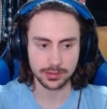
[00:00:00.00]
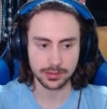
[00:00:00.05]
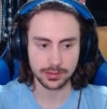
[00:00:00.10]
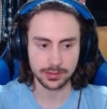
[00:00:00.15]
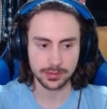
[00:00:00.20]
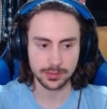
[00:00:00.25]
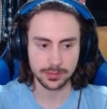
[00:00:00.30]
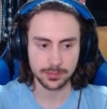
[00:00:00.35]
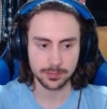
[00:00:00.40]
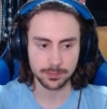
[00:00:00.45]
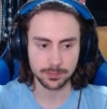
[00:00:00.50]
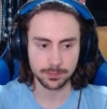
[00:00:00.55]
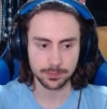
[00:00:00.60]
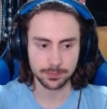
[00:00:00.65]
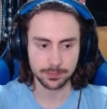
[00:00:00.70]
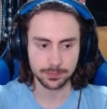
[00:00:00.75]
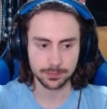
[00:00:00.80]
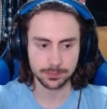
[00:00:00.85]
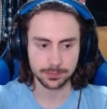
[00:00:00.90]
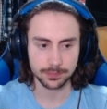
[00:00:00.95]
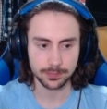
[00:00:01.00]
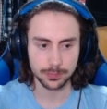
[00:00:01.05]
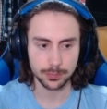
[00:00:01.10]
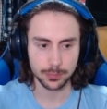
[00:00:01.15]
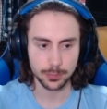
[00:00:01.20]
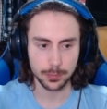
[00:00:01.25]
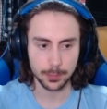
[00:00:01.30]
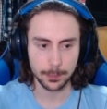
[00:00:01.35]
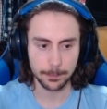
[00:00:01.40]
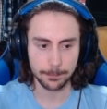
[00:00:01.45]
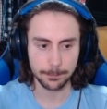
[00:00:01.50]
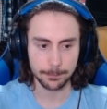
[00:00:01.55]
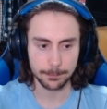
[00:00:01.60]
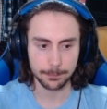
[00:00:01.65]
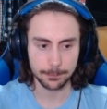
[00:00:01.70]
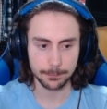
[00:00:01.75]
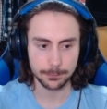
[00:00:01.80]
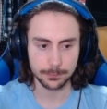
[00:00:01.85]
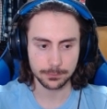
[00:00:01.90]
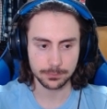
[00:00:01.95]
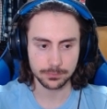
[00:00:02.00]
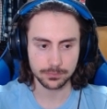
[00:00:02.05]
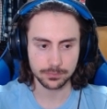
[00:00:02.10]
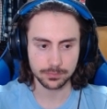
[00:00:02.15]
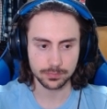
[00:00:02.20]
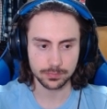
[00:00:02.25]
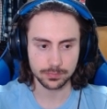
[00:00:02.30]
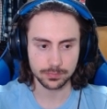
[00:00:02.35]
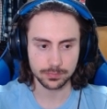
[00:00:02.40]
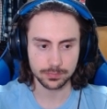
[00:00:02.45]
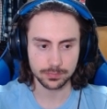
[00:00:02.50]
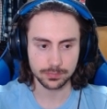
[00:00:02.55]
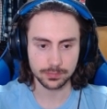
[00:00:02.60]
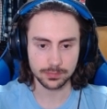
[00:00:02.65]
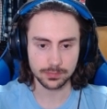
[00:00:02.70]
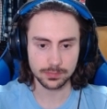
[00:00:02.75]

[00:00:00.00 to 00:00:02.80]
Nothing is said.